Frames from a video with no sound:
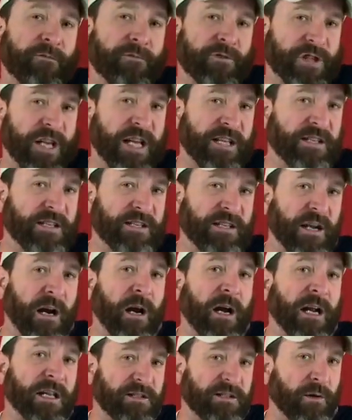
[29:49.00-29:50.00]
chances
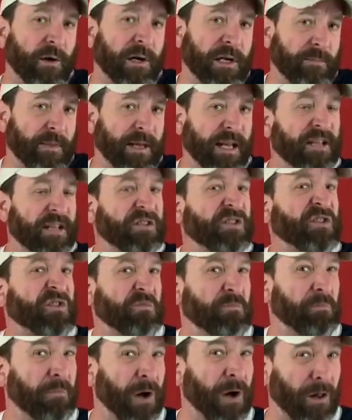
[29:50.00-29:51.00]
are it's going to be a
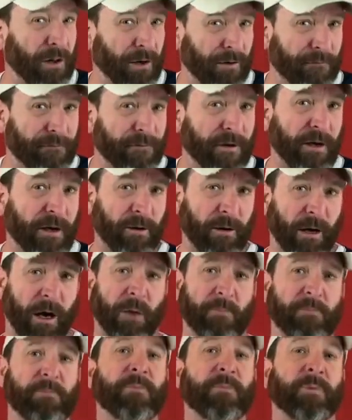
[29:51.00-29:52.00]
smaller
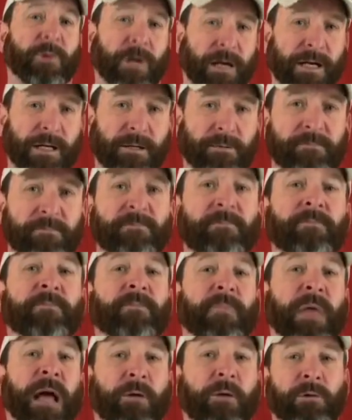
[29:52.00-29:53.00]
firearm, right?
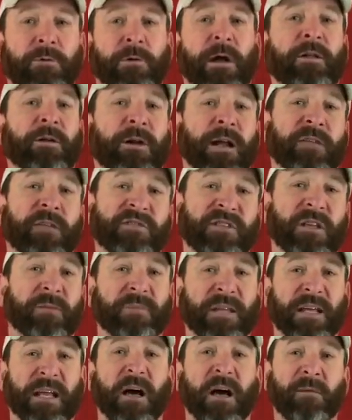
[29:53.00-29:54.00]
I would rather have
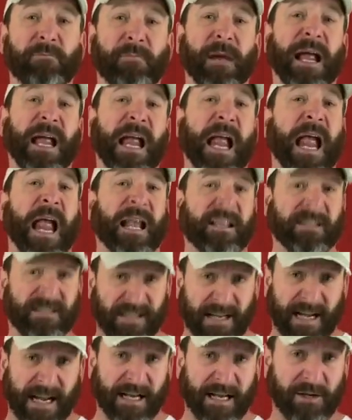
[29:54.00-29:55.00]
something up my ass
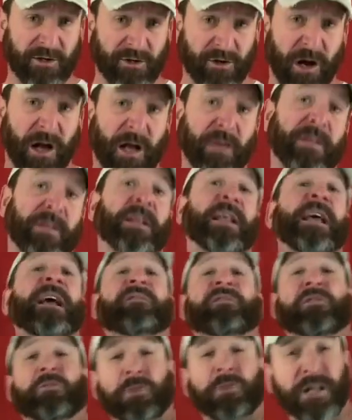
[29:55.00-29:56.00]
that I could draw than
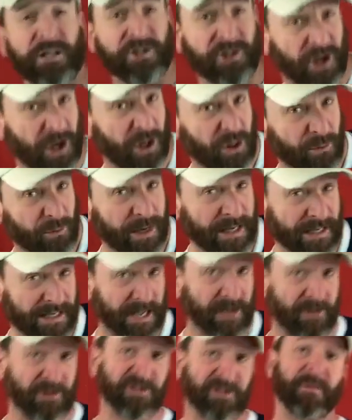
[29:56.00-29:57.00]
have to reach all the way
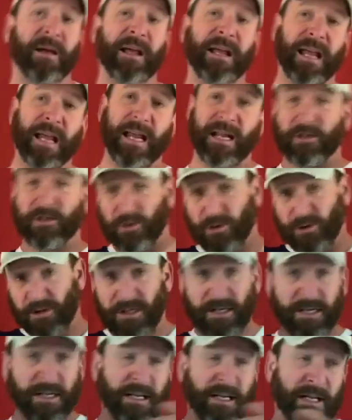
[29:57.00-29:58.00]
down to my ankle
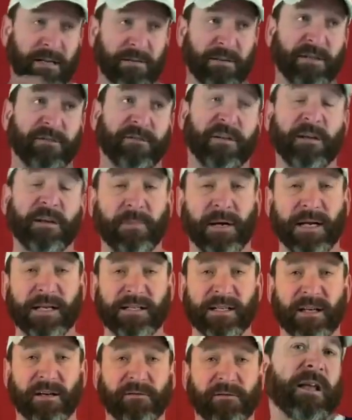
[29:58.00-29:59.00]
and defend
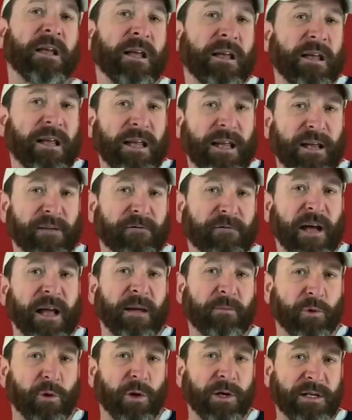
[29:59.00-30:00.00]
myself. If I
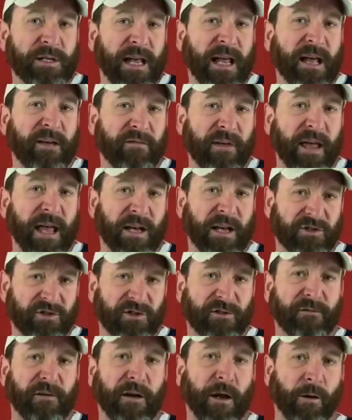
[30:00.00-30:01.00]
am going to have
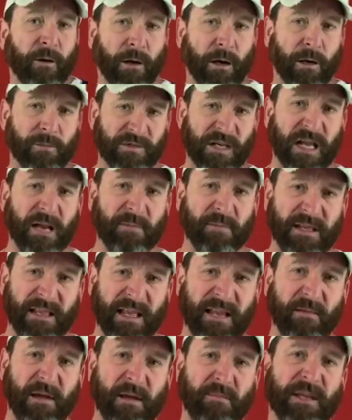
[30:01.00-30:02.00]
extra firearms on me,
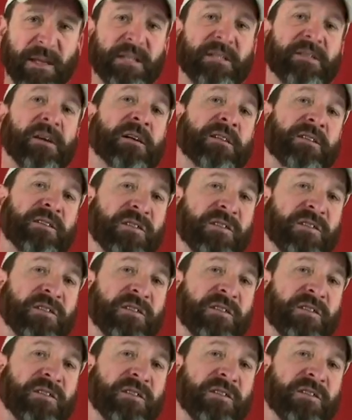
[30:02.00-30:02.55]
they may be tucked